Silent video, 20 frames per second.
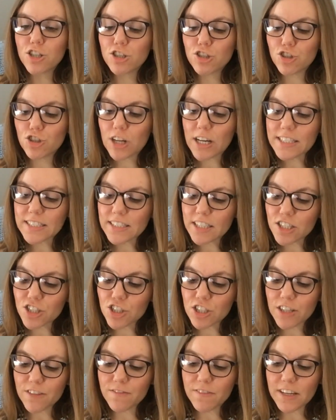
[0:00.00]
Just as
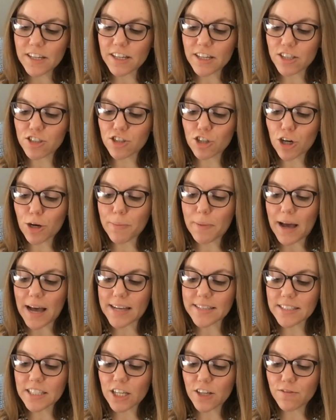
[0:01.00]
she finished her
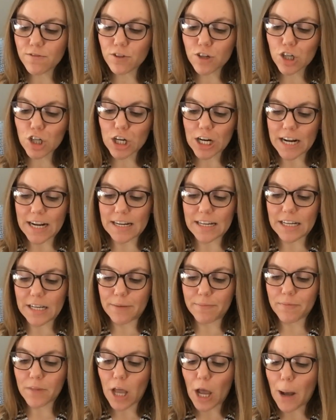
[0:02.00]
basket for
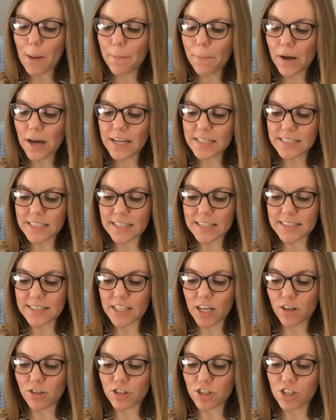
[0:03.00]
Granny, a buzzing
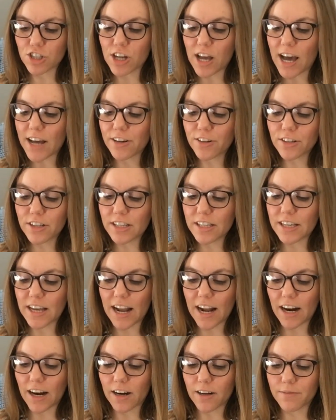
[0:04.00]
sound shattered
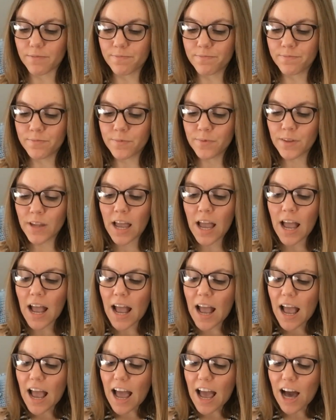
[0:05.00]
the air.
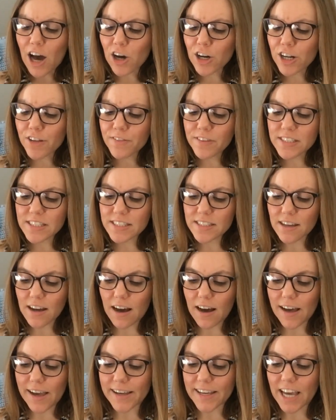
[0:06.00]
Out of the
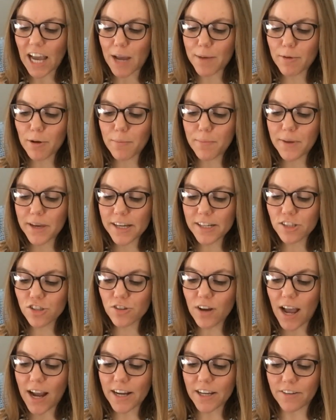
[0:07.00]
sky came a big
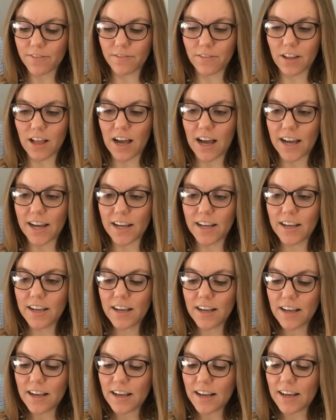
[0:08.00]
dragonfly
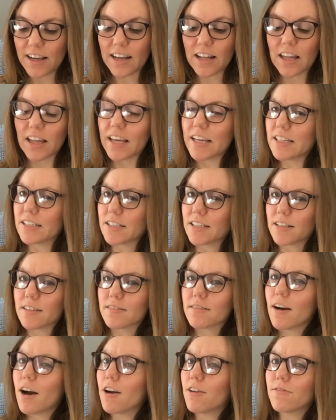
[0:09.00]
and landed
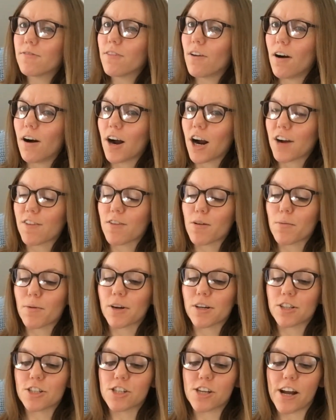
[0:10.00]
not far from
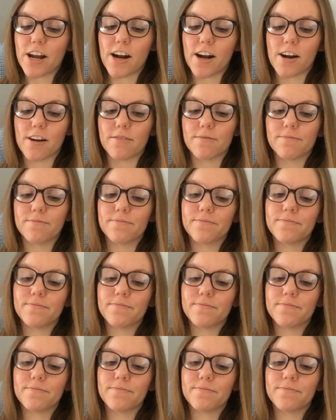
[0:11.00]
her chair.